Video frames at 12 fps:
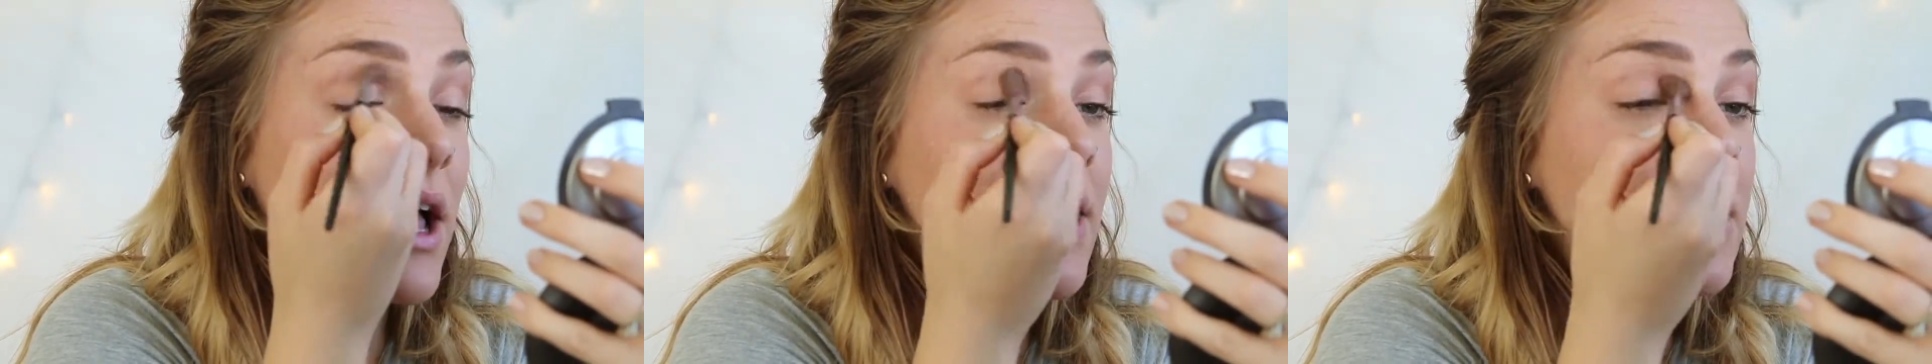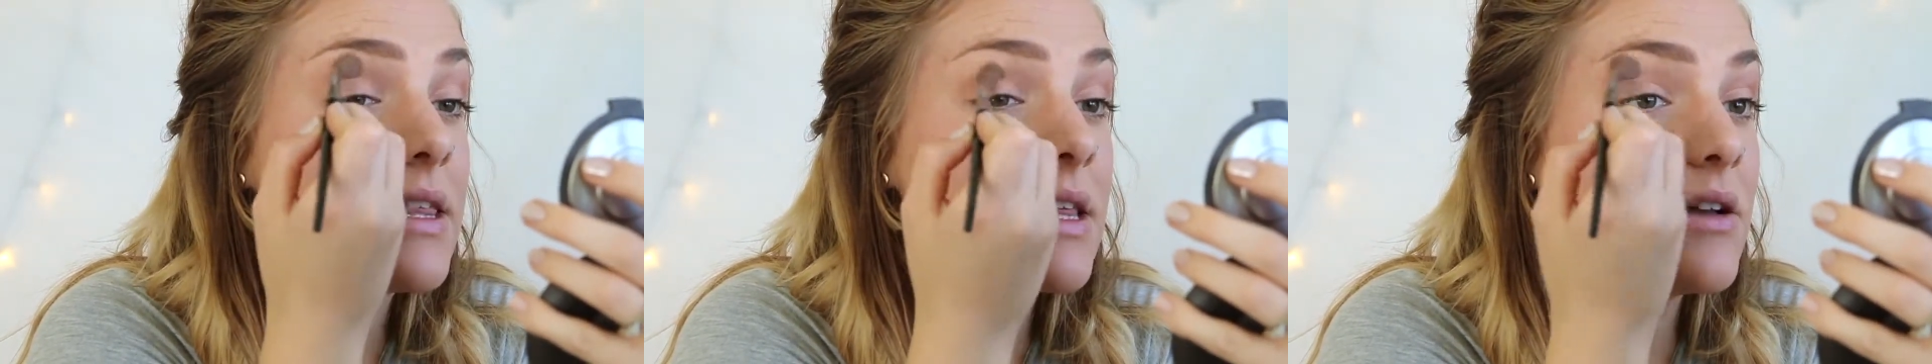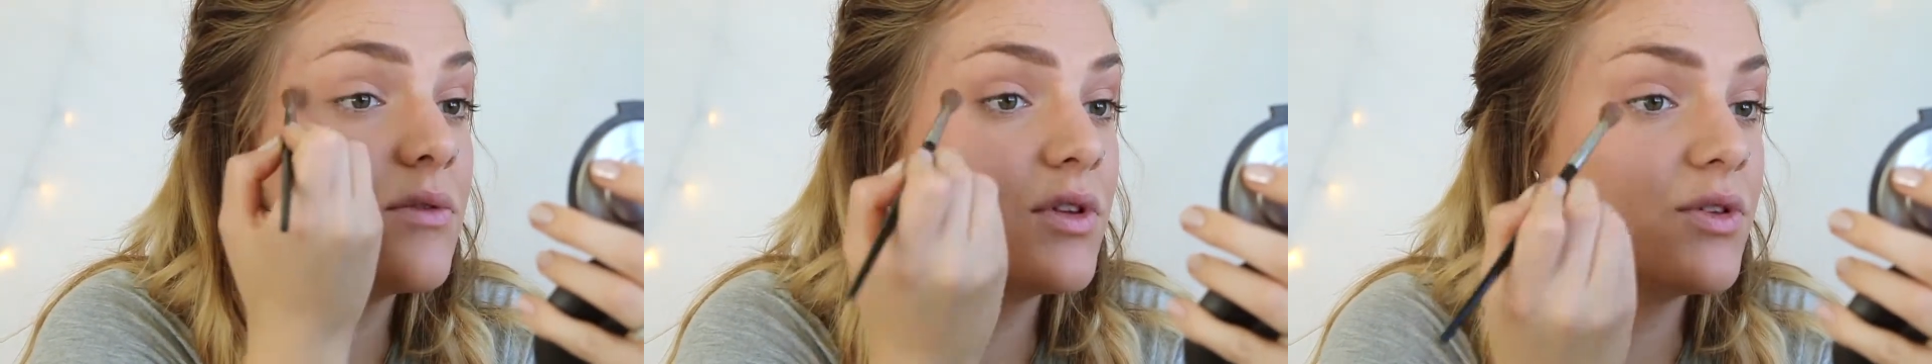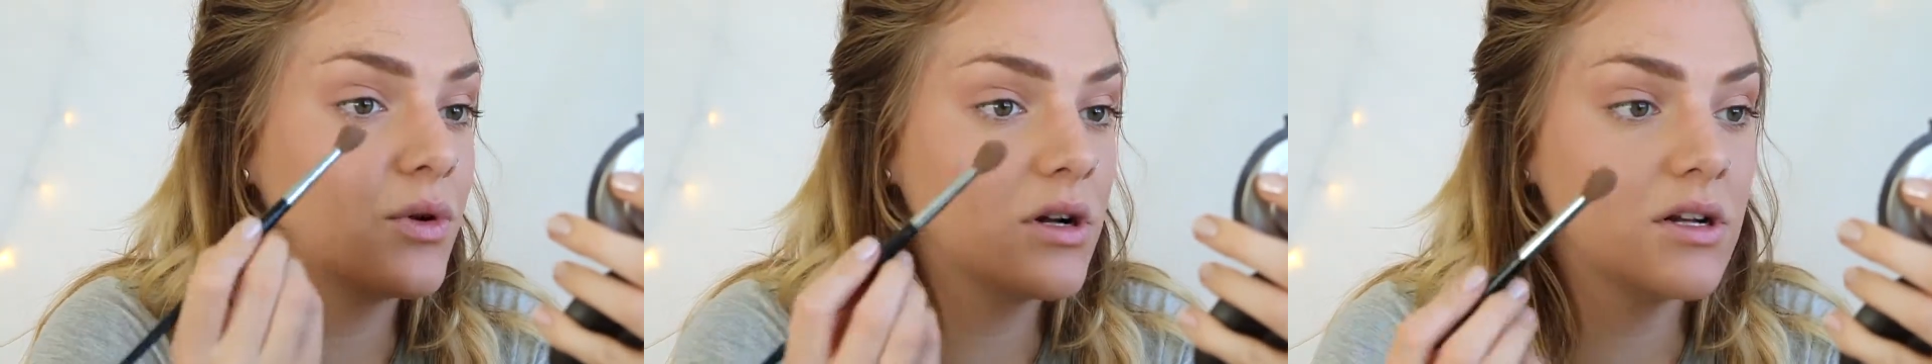anything of the
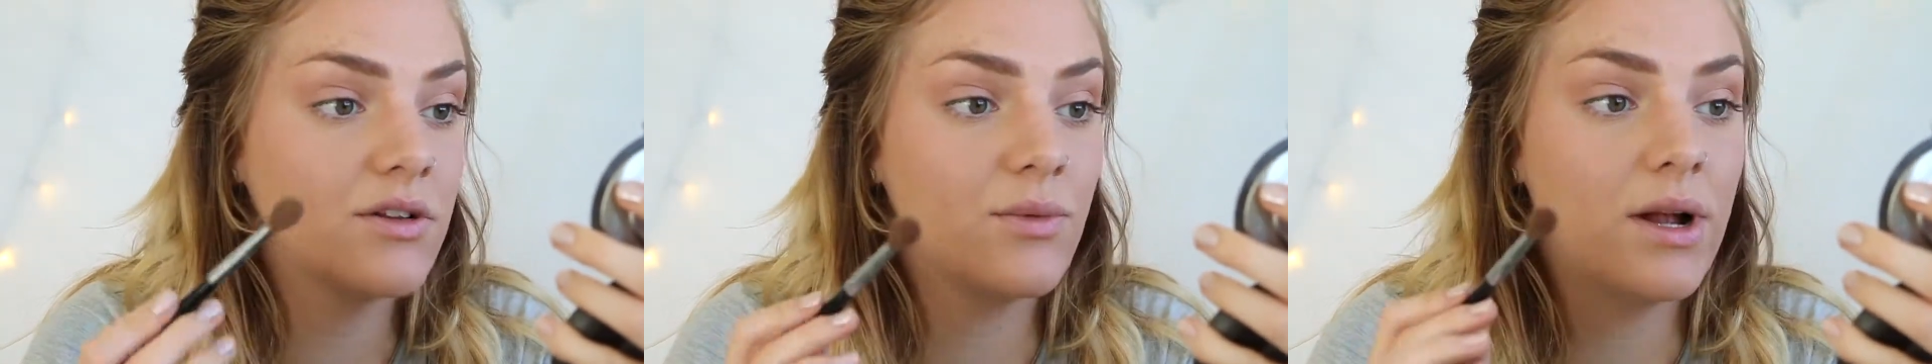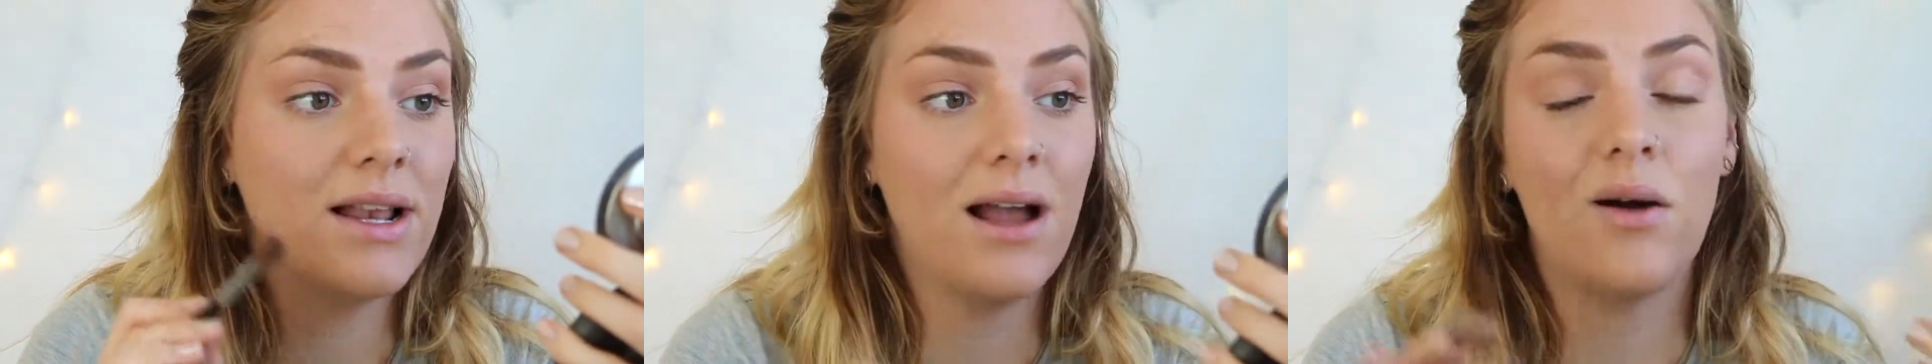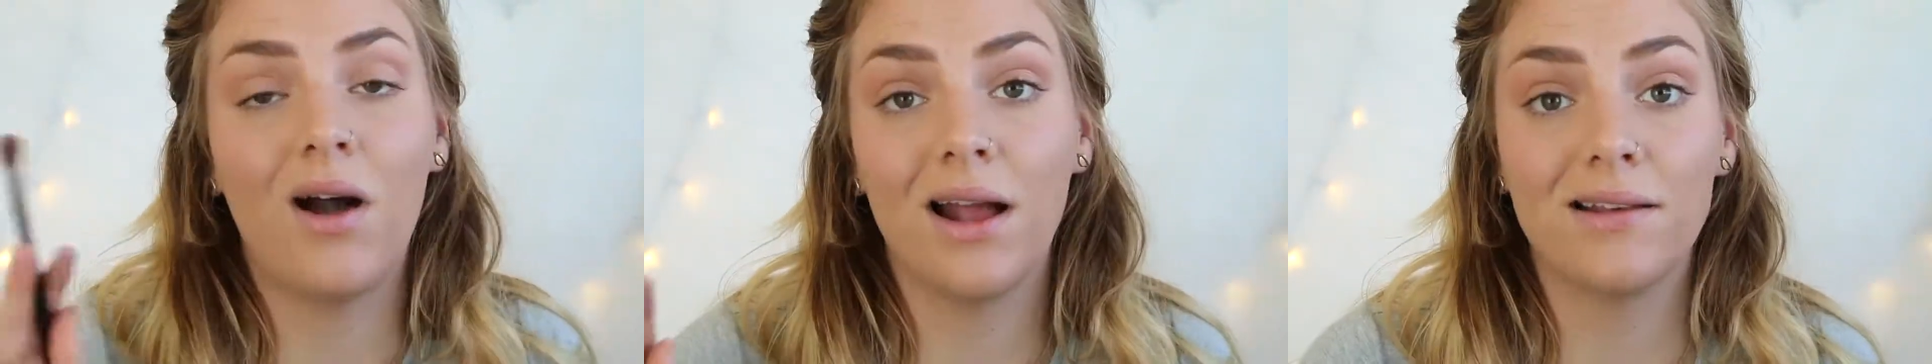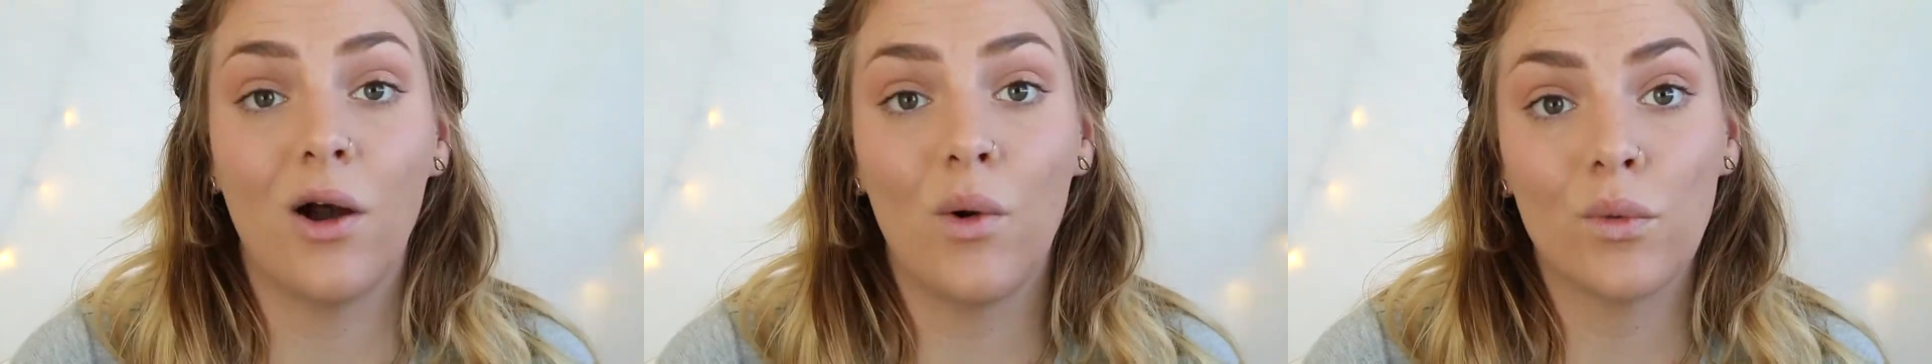sort because right now I
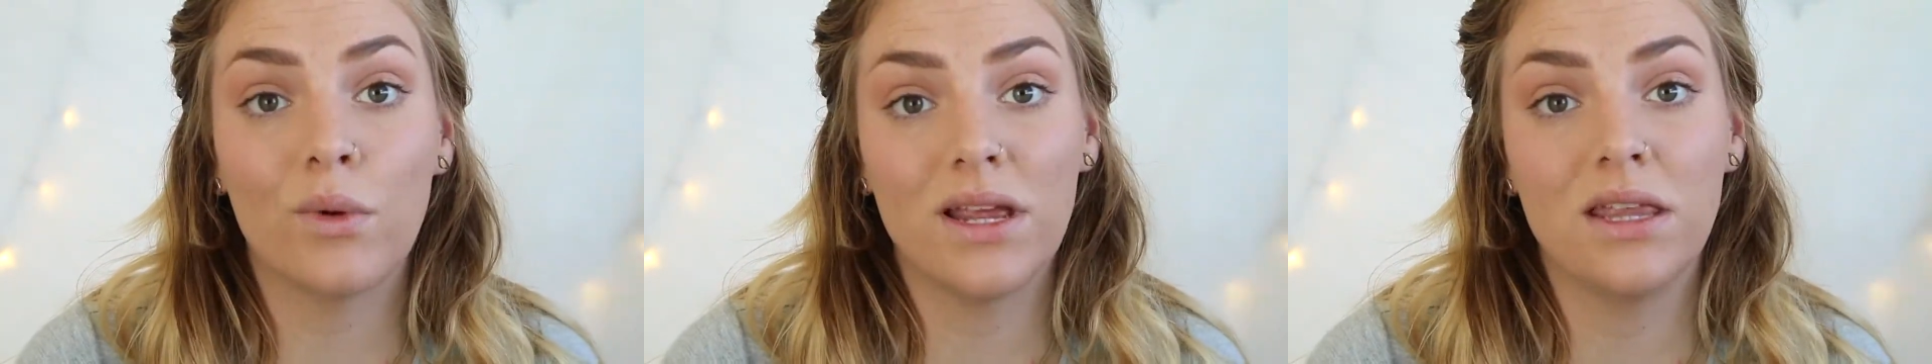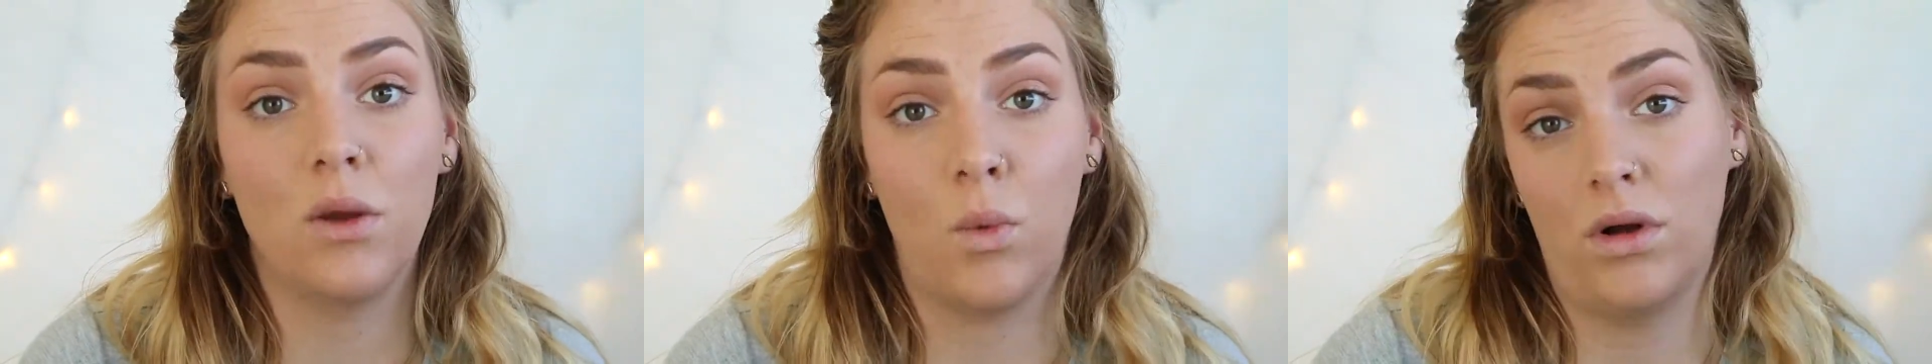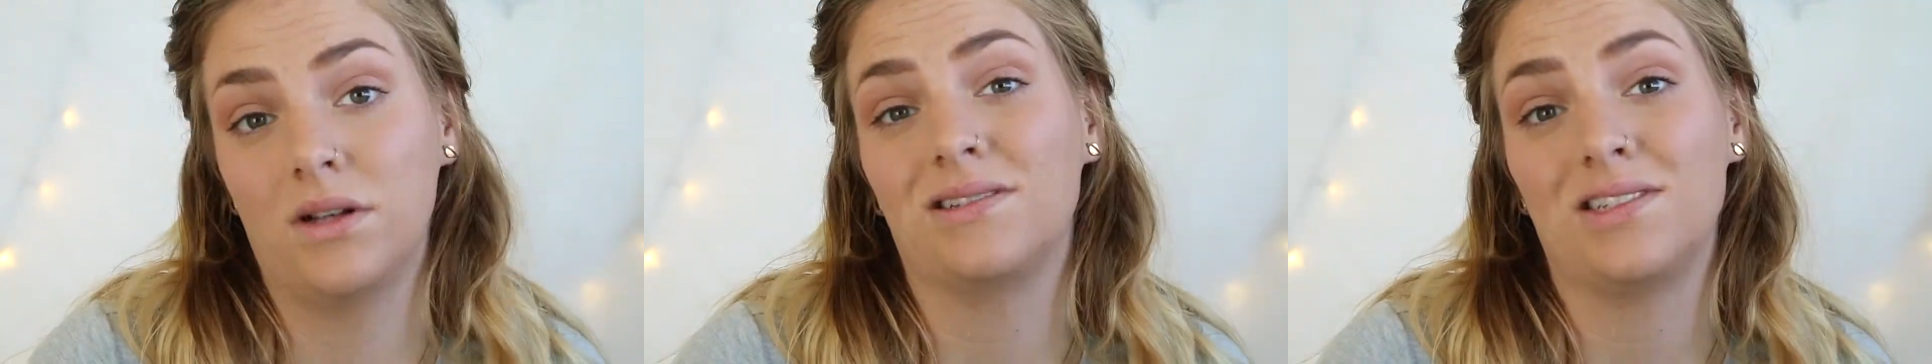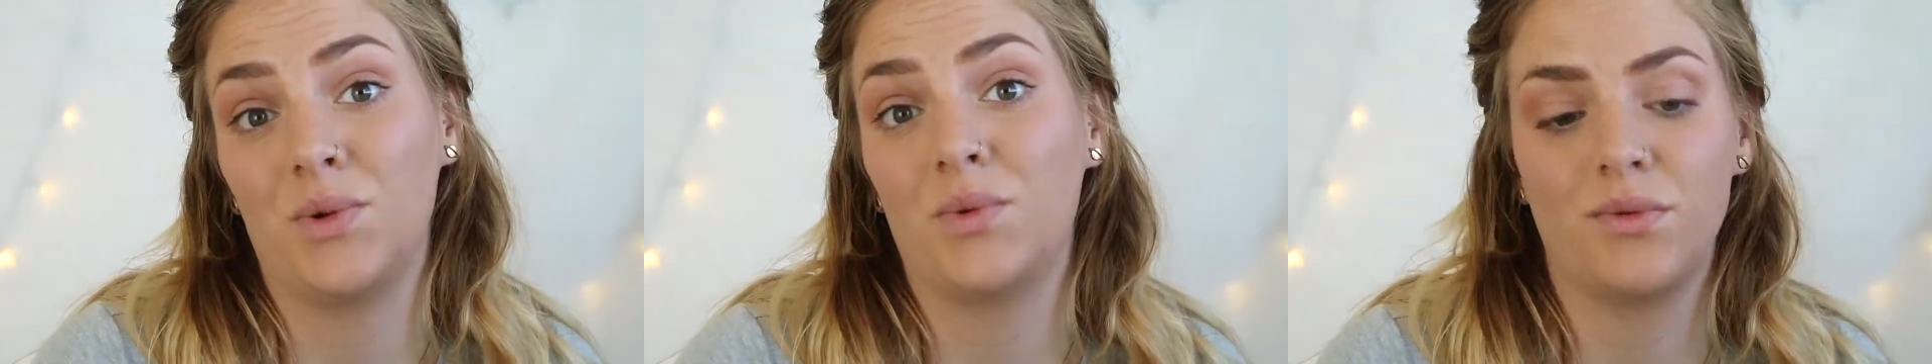don't really want to.